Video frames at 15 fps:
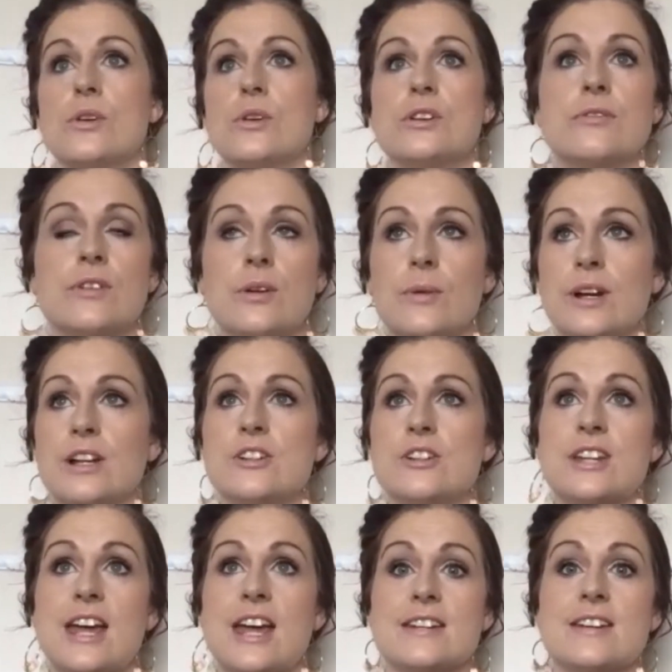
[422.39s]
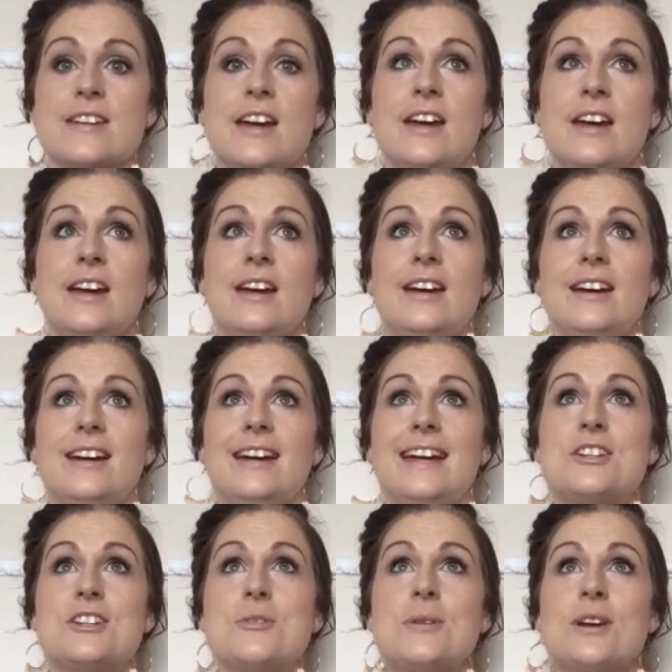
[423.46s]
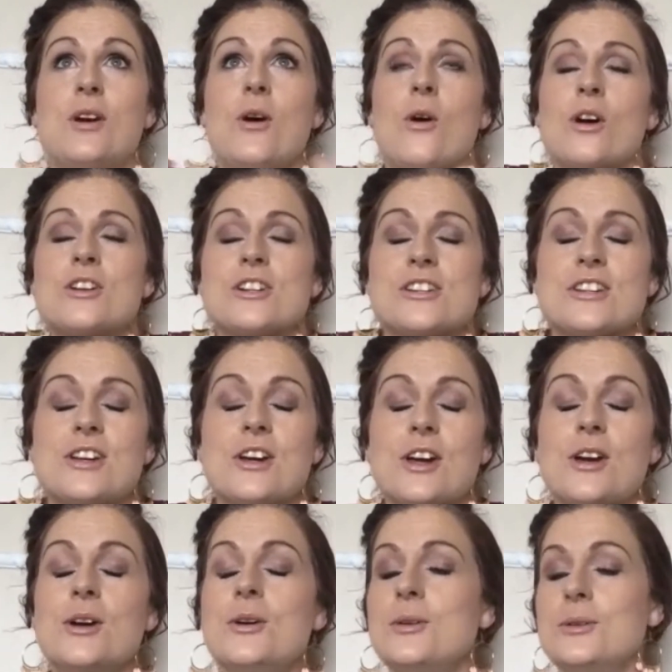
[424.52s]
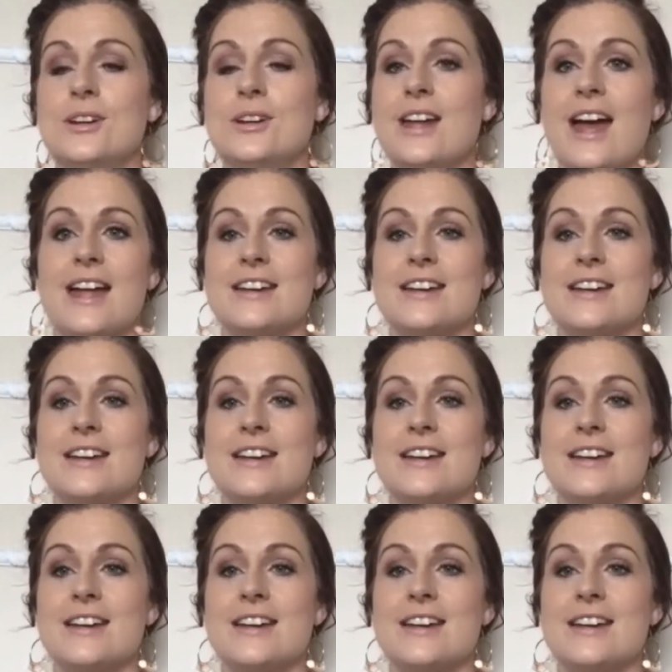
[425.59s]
wonderful, where you just get into a gorgeous cocoon,